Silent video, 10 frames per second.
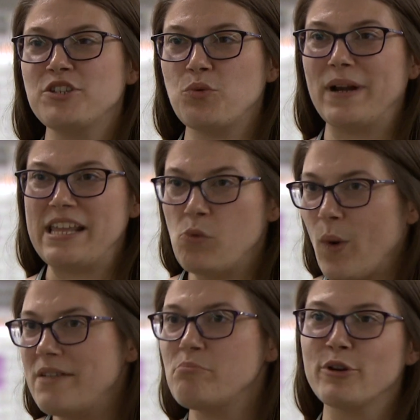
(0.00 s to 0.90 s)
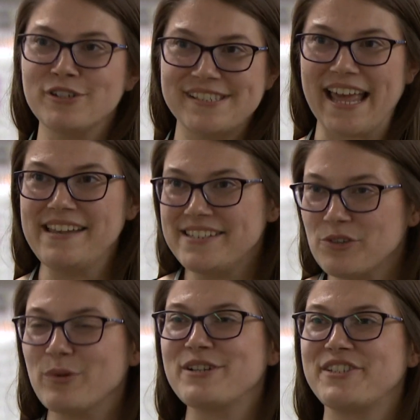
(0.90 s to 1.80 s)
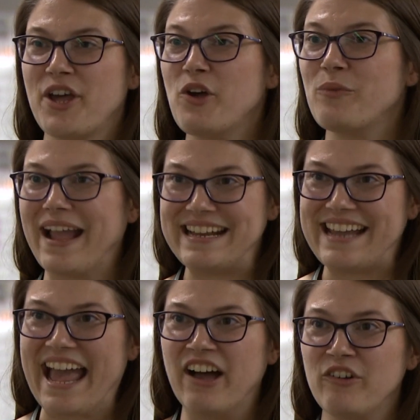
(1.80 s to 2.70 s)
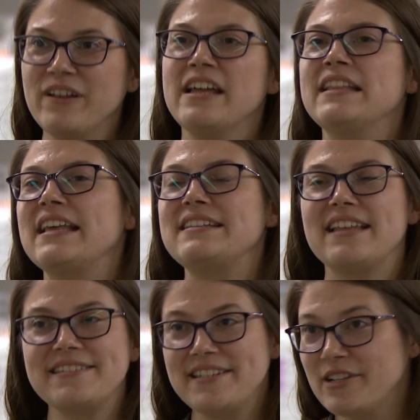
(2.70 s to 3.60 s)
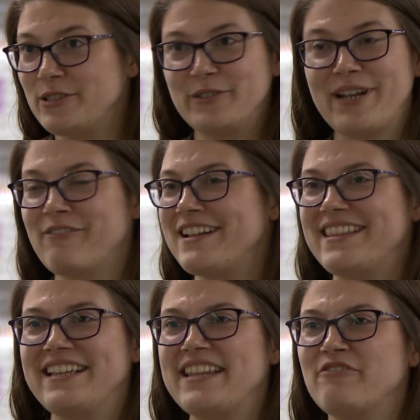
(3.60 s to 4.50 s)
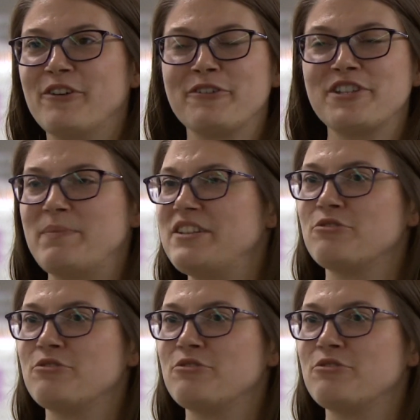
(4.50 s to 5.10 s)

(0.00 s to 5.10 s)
21% or so right now. That doesn't include everything that voters have been